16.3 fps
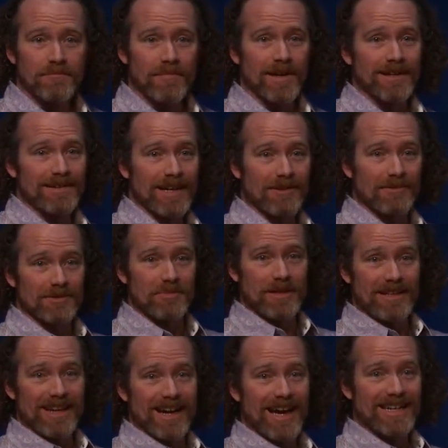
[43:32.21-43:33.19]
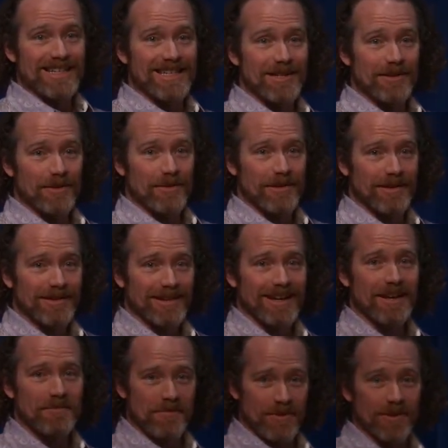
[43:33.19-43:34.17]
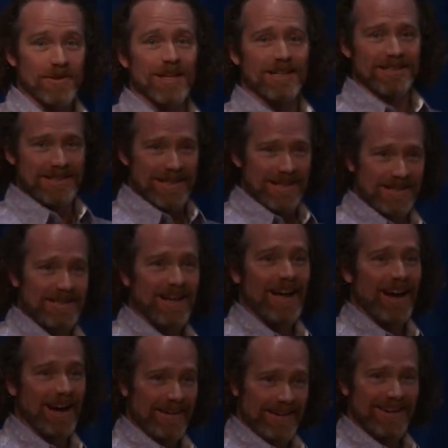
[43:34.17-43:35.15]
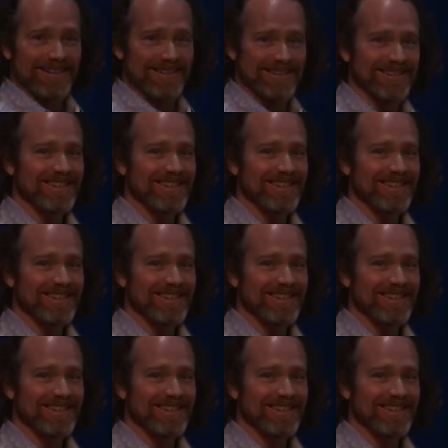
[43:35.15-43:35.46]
right? That would be the ideal thing. Then I'd feel like CSI, right?